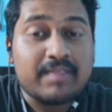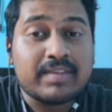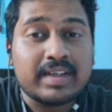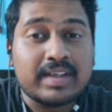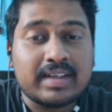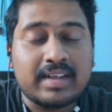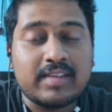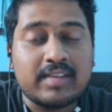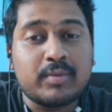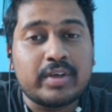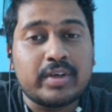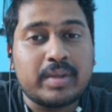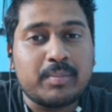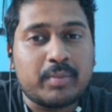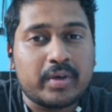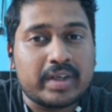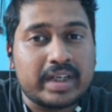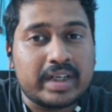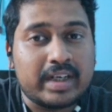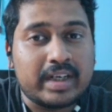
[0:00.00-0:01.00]
cycle is more
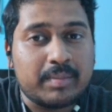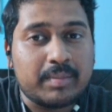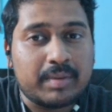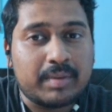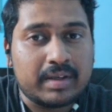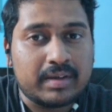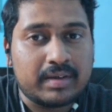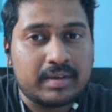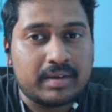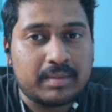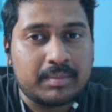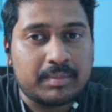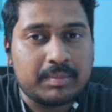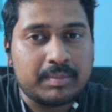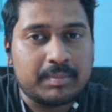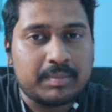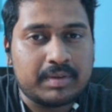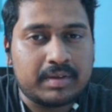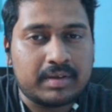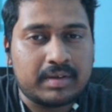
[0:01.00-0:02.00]
important in
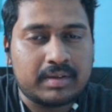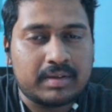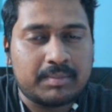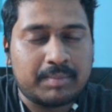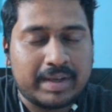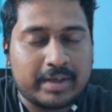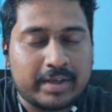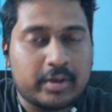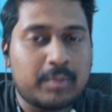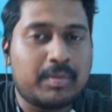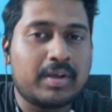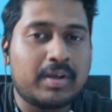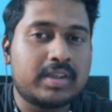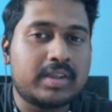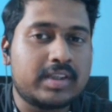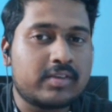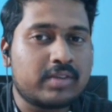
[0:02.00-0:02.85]
microbiology.